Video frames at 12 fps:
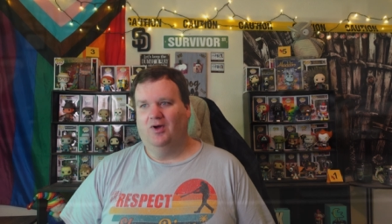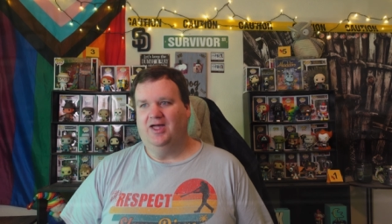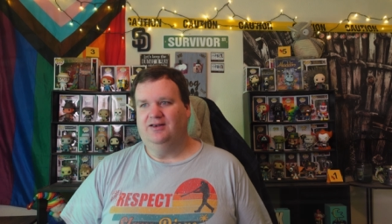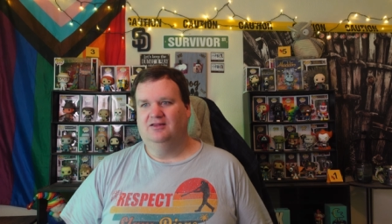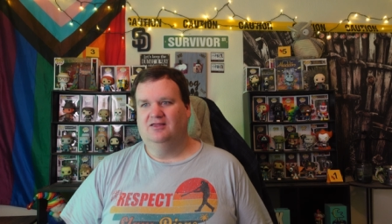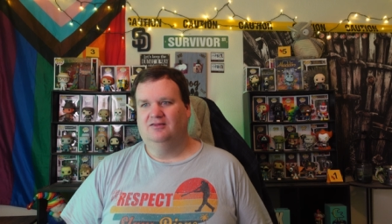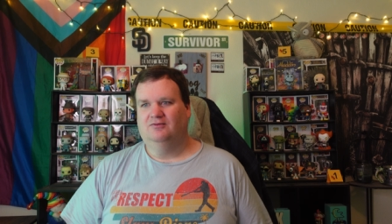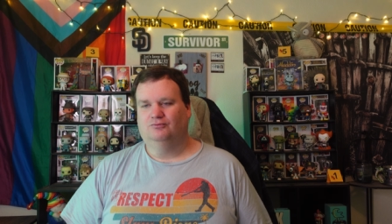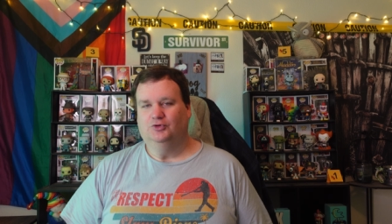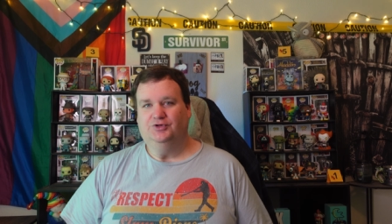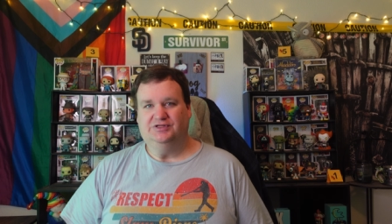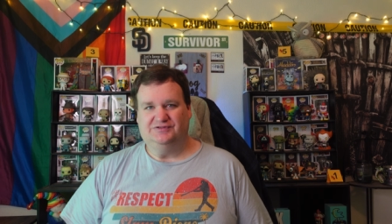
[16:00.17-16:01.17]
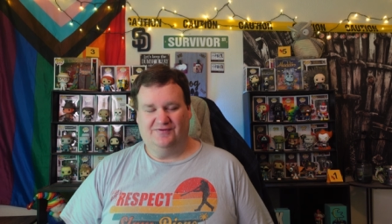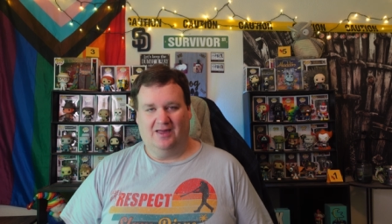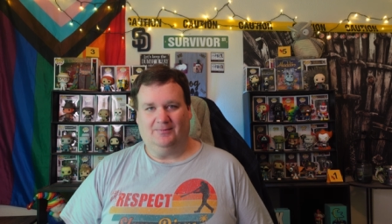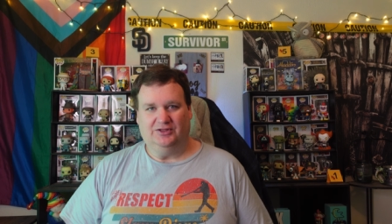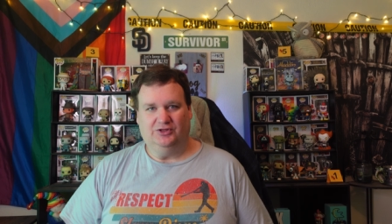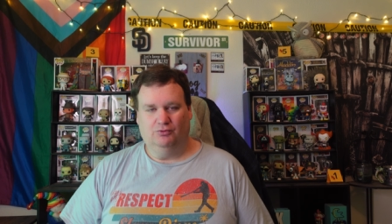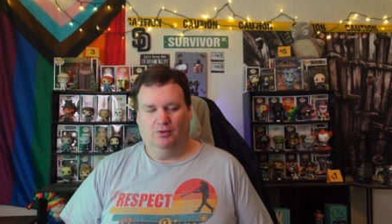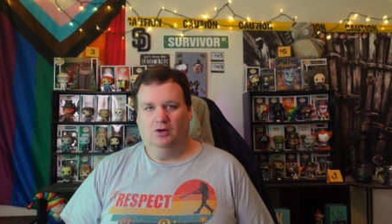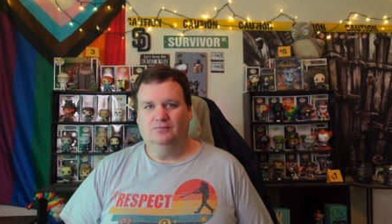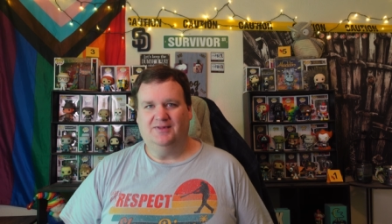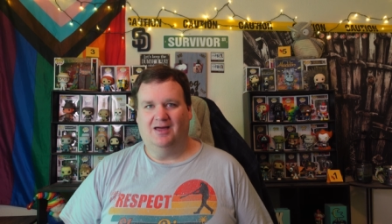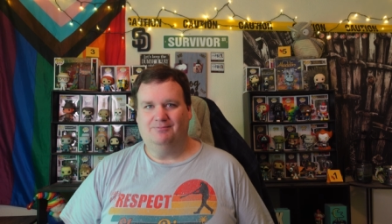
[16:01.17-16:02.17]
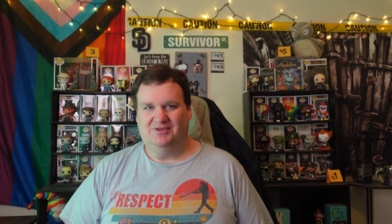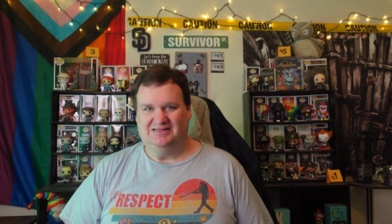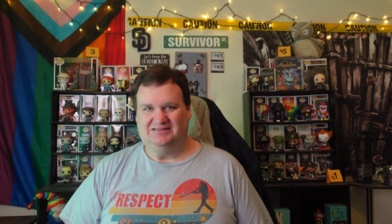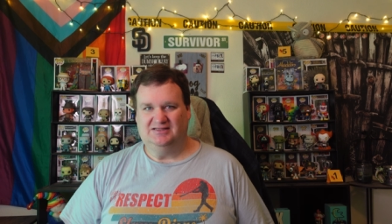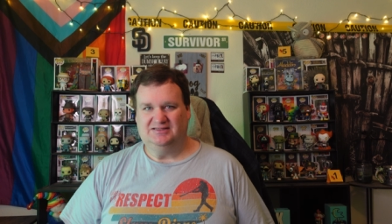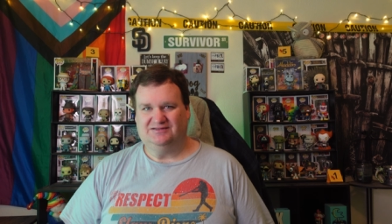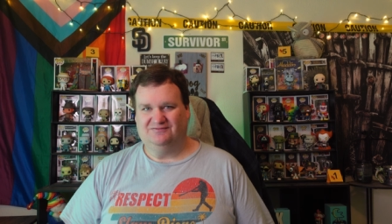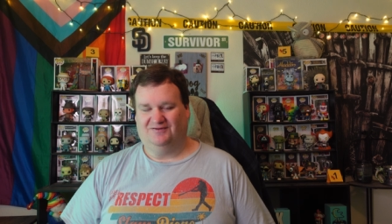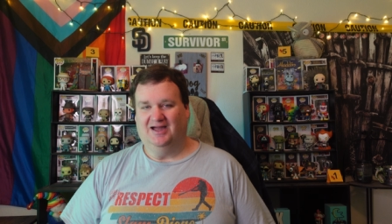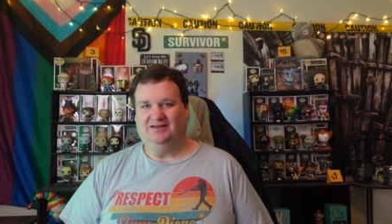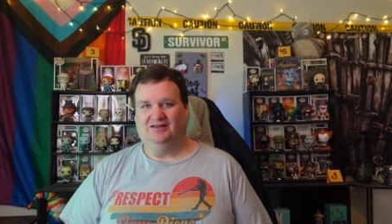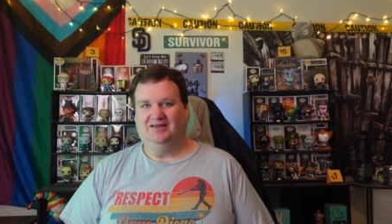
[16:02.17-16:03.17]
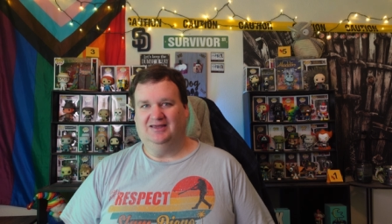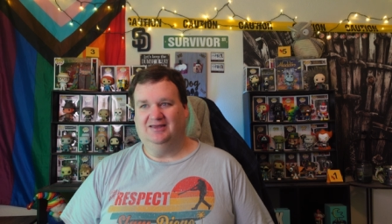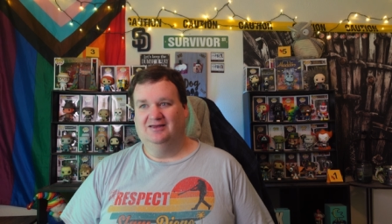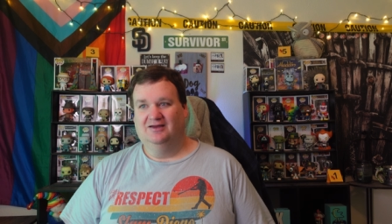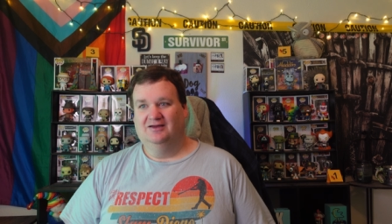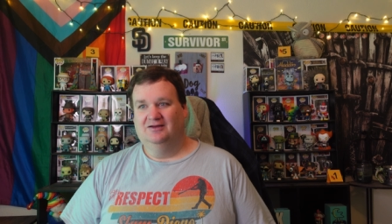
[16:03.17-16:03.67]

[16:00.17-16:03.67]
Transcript: when Rudy's family, who owned that business, finally